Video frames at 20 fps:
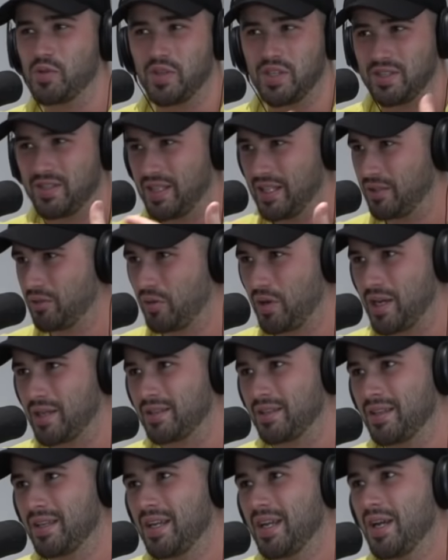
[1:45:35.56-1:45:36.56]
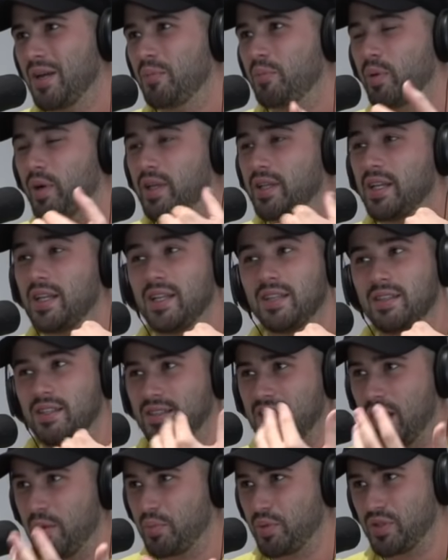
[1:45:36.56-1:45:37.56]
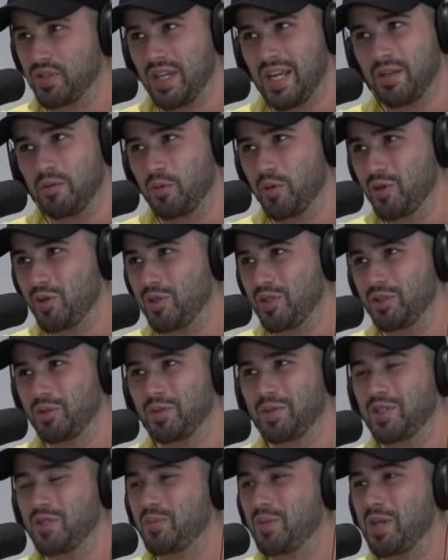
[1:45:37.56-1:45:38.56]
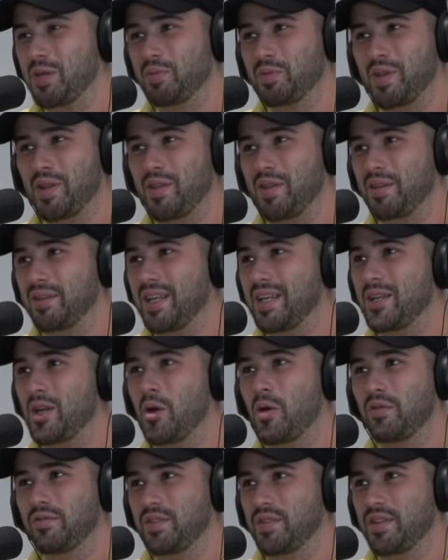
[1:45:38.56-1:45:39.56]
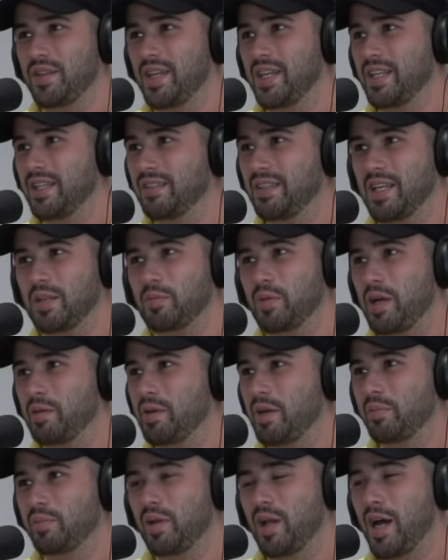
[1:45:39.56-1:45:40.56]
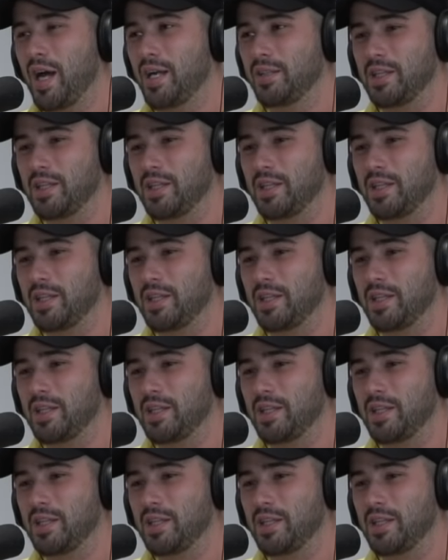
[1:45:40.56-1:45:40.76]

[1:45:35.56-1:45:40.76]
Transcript: and it's like great. But the ten percent where you're dealing with these people that think they know everything and like blah, blah, blah.